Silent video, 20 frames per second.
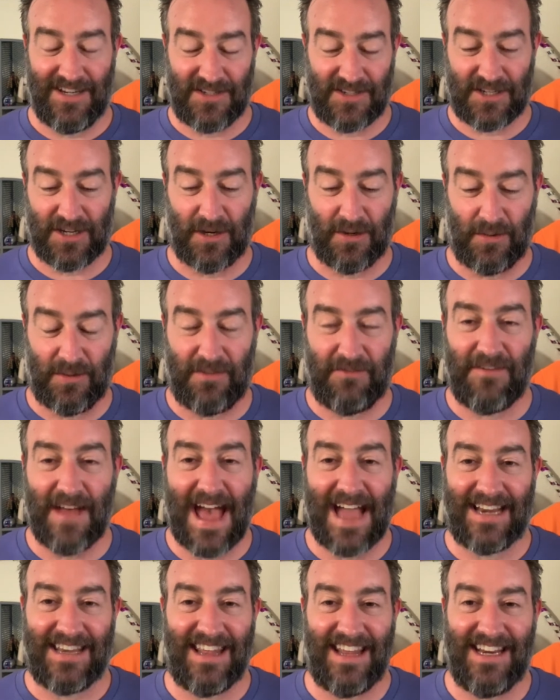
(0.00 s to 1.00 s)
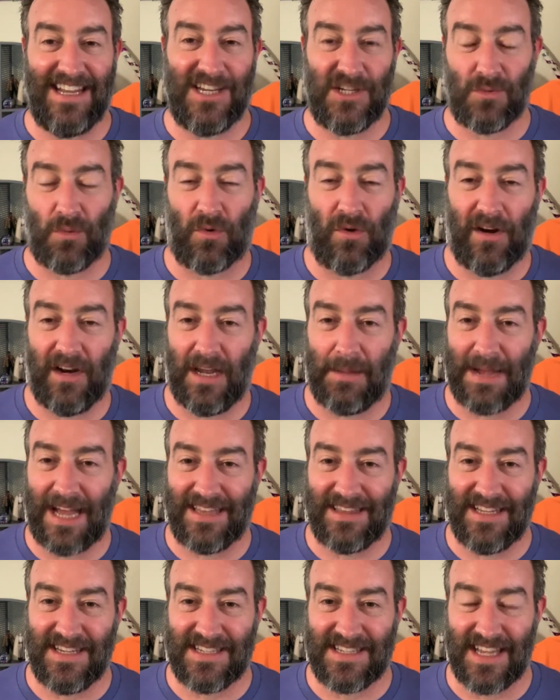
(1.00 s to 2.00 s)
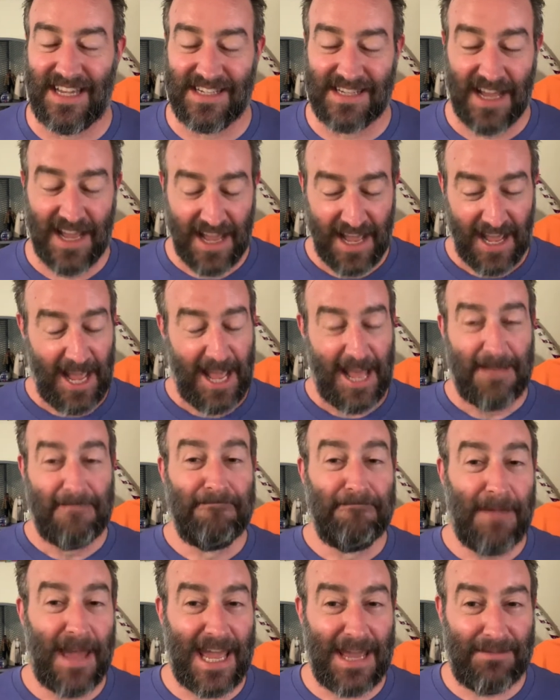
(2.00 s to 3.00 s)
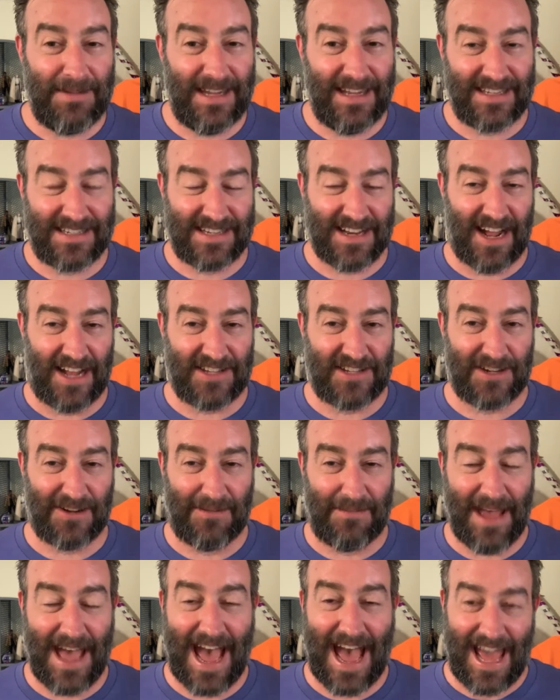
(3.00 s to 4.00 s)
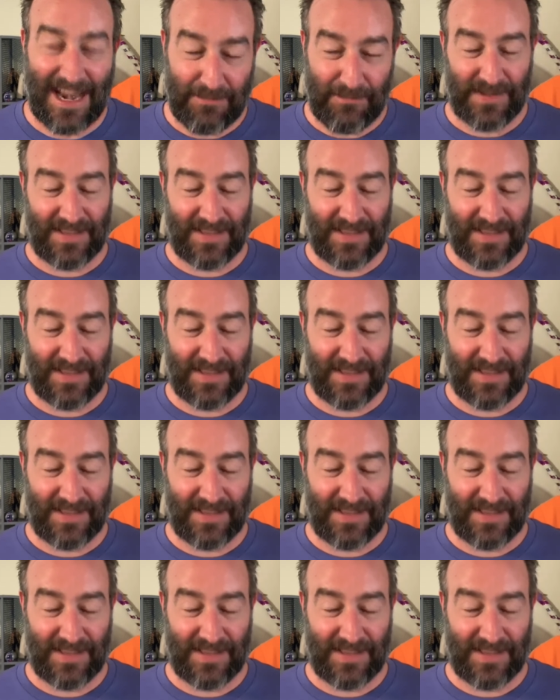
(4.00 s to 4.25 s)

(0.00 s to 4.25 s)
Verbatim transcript: So the fact that he's worrying about these things, maybe it's not so bad.